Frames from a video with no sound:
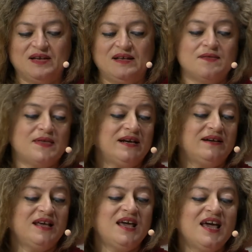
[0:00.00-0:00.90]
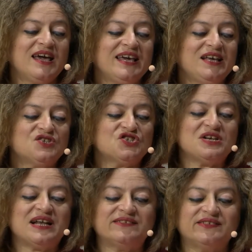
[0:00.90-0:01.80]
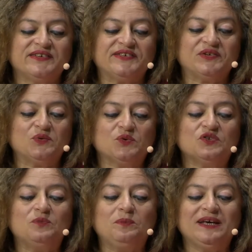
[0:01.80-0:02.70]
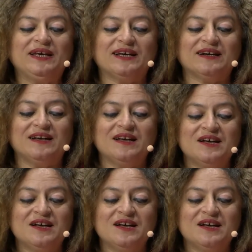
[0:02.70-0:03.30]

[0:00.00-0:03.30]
Then each letter would begin